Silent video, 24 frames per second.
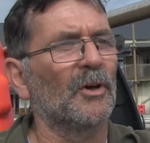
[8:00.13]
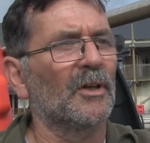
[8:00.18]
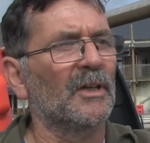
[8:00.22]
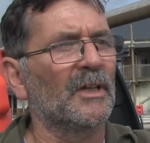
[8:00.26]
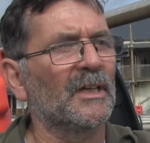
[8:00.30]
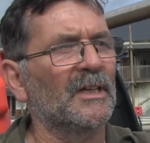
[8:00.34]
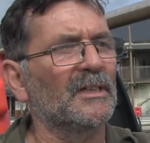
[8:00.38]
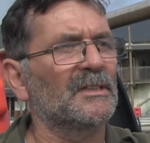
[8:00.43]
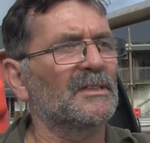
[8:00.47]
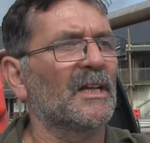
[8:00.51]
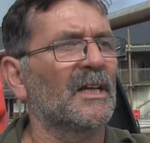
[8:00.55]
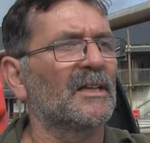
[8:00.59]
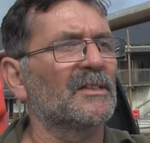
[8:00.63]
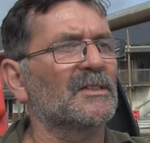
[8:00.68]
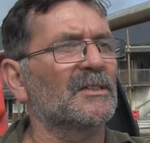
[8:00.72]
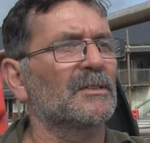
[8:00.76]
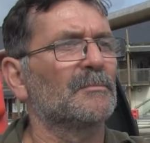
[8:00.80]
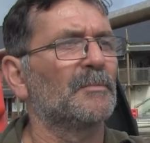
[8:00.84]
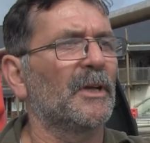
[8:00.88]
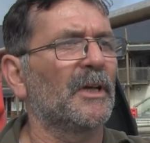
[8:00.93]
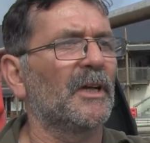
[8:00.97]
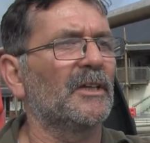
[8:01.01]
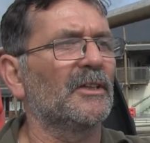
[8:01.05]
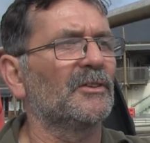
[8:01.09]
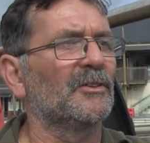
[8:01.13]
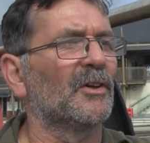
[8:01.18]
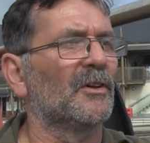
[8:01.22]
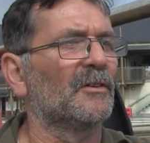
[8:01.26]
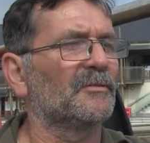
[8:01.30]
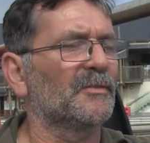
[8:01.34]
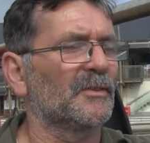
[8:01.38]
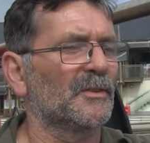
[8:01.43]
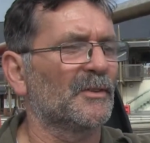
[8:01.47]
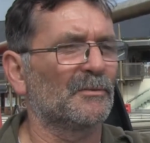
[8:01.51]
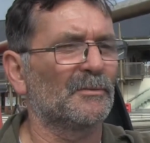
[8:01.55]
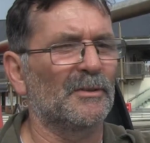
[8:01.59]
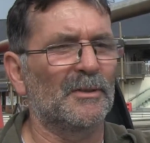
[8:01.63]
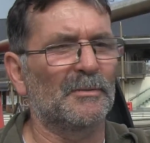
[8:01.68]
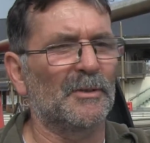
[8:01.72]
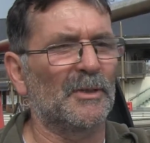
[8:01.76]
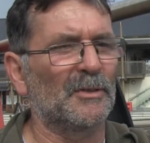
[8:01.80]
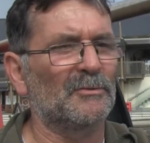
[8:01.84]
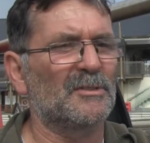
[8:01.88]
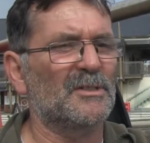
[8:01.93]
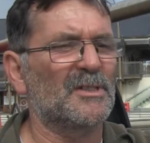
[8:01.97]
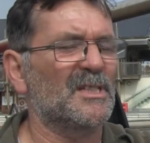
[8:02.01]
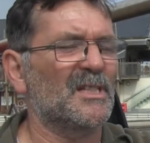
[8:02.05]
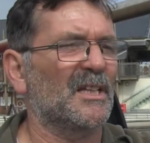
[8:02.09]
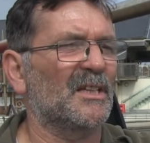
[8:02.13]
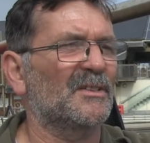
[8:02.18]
all these lengths of beading off, and they were about